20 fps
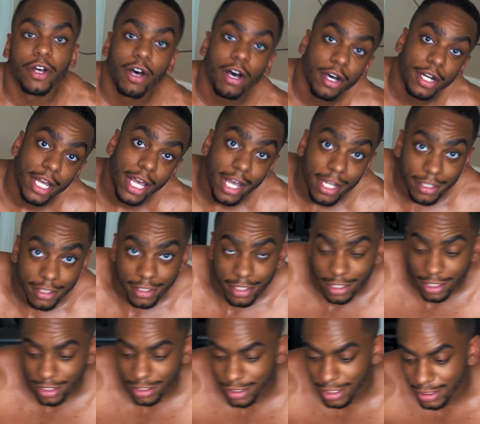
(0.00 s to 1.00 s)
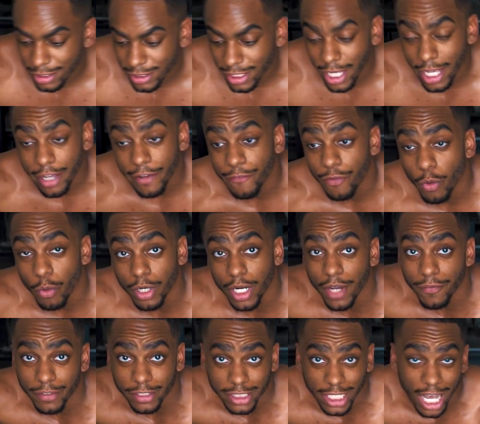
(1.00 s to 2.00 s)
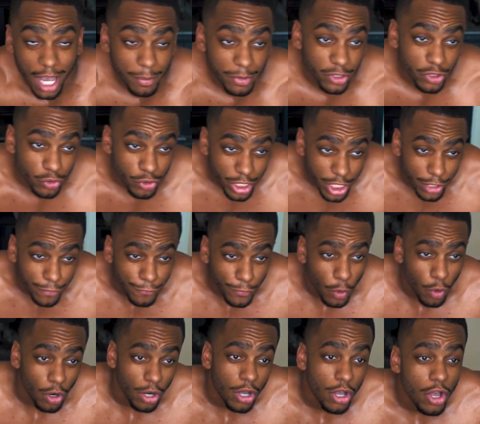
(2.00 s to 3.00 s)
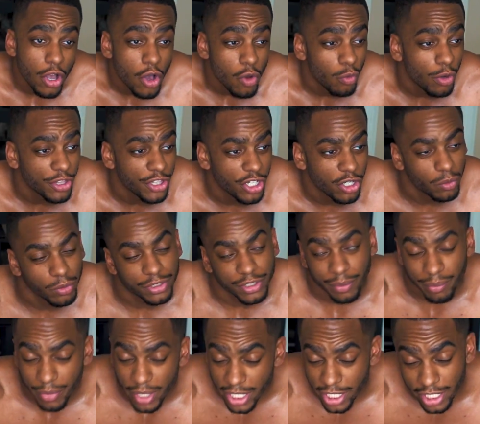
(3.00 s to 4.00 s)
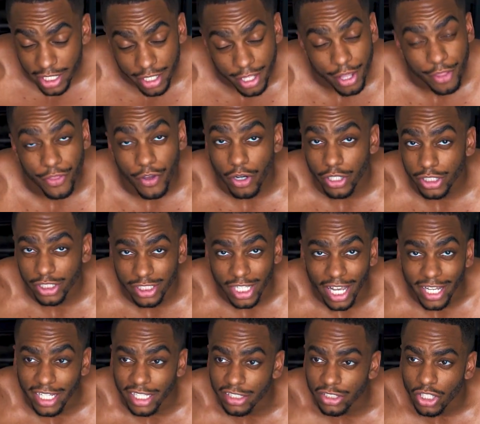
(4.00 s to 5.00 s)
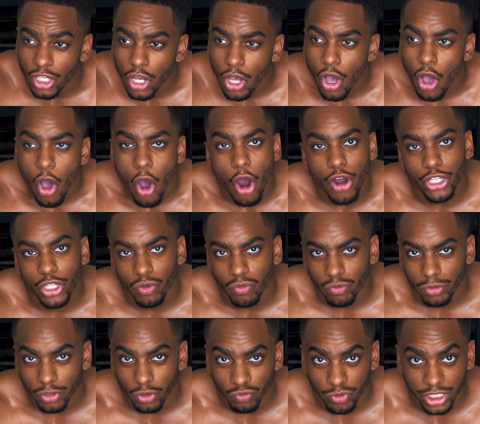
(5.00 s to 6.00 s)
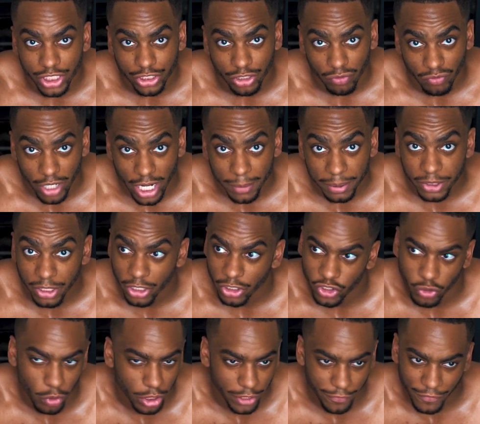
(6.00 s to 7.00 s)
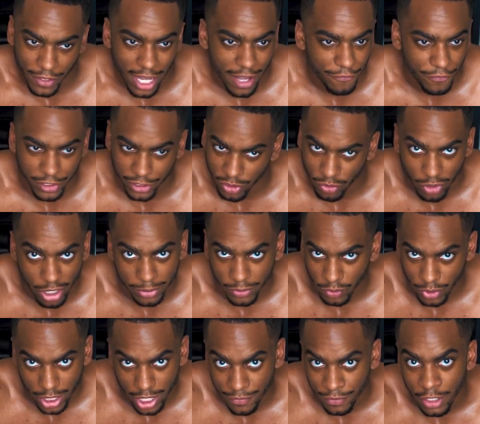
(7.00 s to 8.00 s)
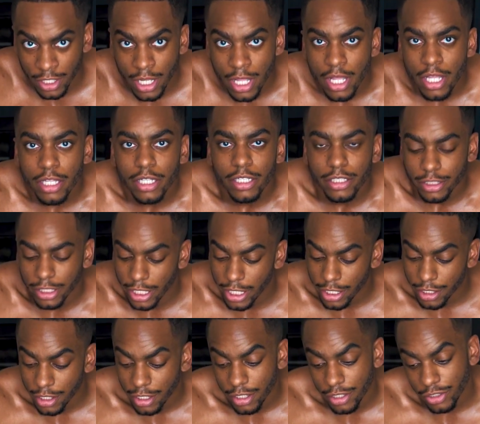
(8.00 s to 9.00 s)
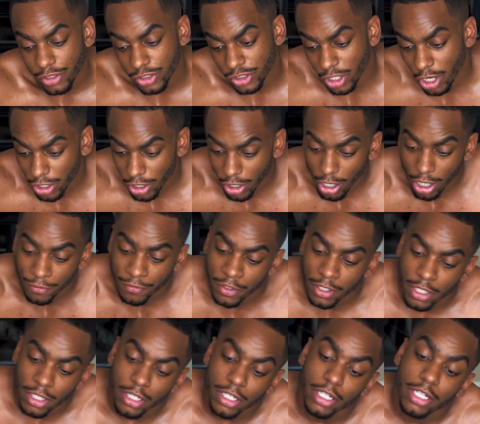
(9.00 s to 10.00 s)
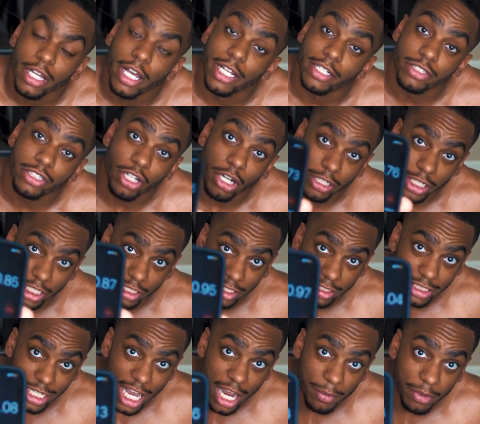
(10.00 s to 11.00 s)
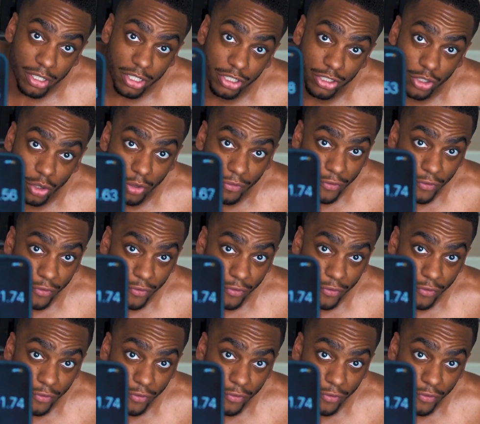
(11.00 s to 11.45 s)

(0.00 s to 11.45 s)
all that, let's say for whatever timer you did it for, whether it was a minute, 30 seconds, or you reached your reps, 25, 50 reps, whatever, then start off and start getting the timer. Do a